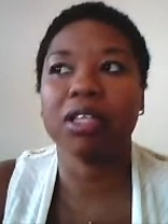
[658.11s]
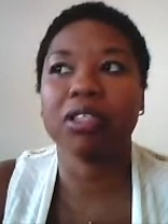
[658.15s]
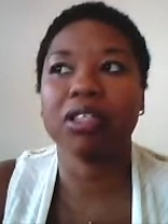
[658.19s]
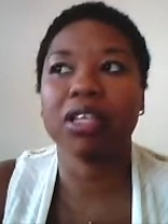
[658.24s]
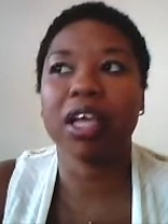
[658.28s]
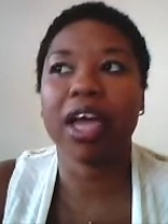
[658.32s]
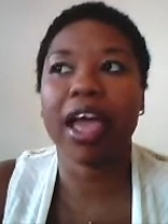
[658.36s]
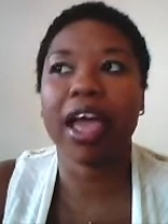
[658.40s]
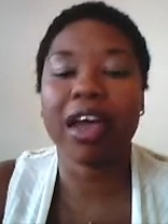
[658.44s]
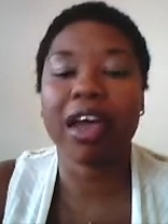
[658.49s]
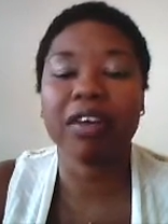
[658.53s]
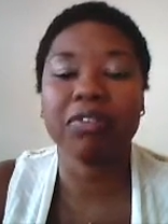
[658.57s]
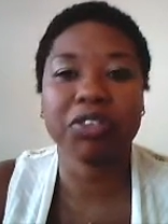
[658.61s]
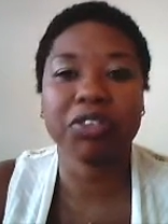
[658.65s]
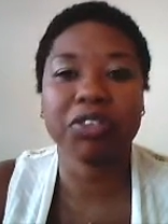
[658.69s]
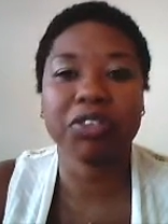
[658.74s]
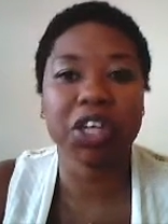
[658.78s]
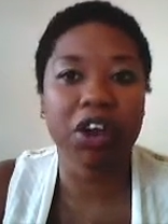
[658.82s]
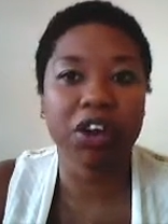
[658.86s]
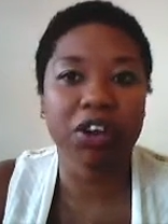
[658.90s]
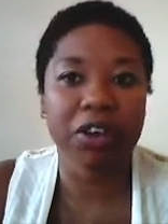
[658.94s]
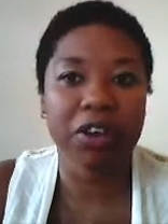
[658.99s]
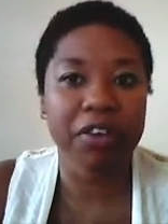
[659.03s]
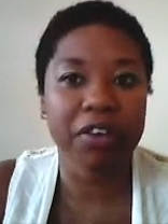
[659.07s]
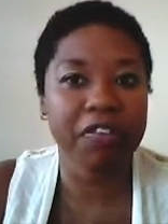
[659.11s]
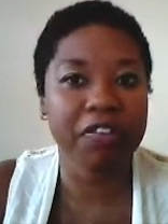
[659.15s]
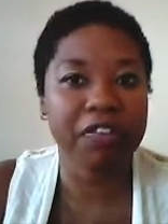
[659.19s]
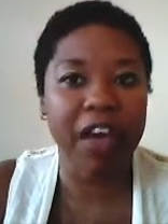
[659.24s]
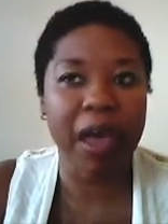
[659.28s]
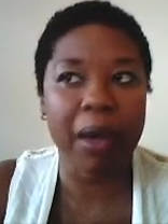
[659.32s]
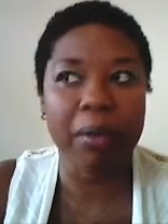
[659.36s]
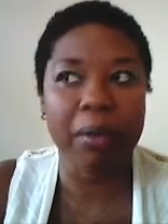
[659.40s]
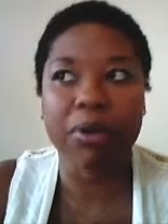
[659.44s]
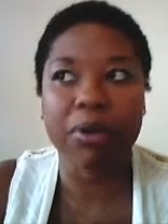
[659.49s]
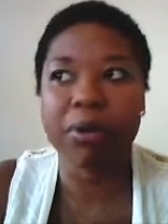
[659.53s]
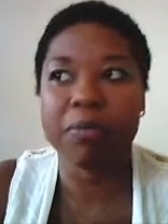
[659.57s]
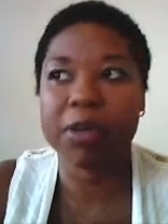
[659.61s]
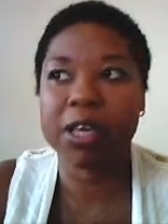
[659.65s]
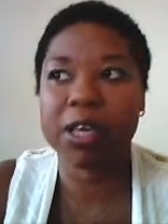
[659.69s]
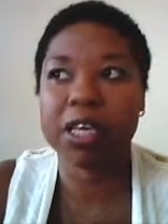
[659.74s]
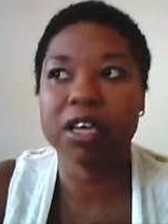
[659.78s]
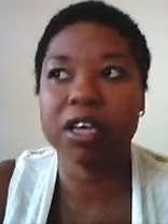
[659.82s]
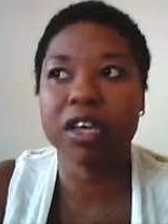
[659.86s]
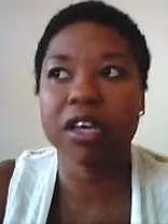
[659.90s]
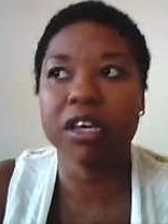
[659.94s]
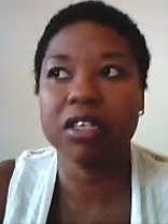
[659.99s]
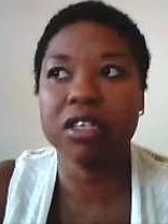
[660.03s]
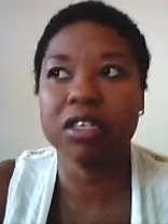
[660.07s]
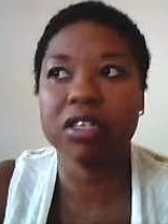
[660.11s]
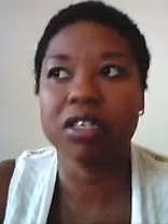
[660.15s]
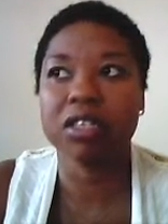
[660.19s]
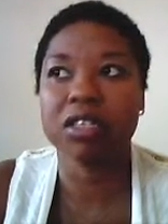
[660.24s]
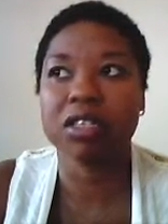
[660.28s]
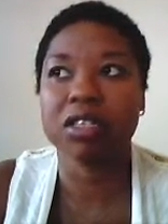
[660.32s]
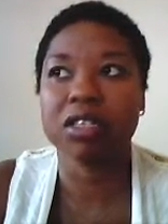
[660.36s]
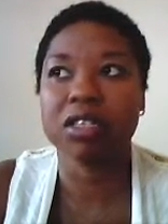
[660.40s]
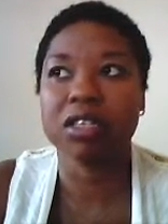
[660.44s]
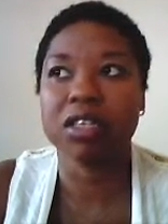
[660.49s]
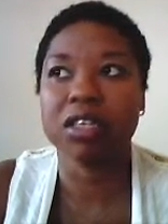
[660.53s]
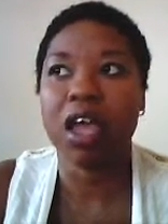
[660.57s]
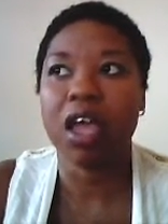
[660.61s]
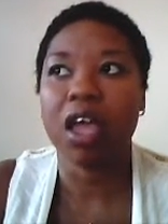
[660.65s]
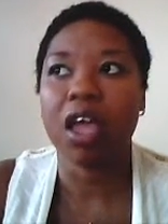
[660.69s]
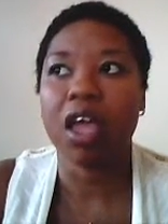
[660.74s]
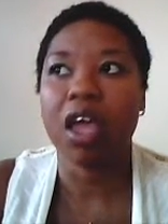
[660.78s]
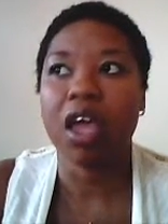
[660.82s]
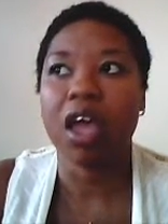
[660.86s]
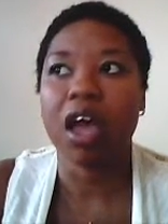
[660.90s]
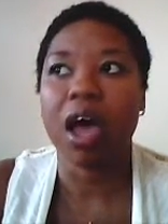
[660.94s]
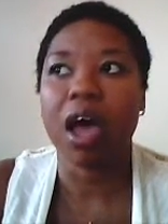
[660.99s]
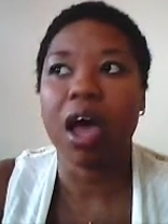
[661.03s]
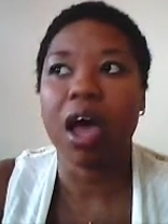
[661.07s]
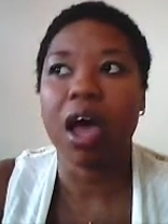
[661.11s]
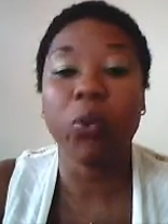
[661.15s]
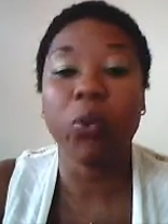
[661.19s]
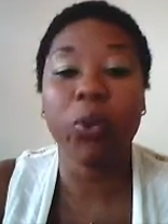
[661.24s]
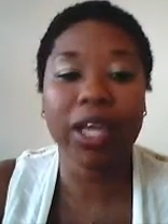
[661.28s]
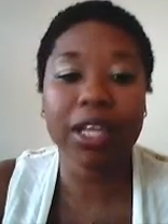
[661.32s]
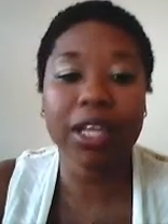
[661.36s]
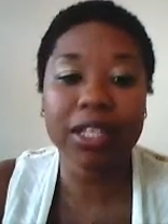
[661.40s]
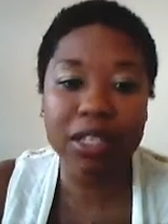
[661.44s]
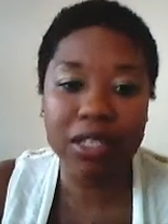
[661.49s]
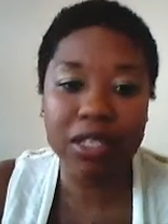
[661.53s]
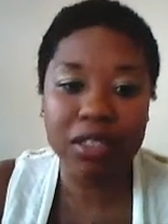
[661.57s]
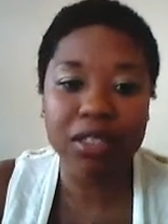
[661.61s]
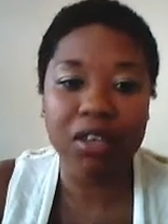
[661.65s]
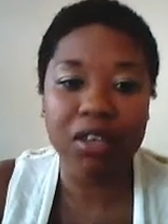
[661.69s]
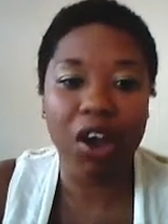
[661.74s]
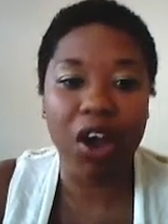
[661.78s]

I have to order the fabric because I'm waiting to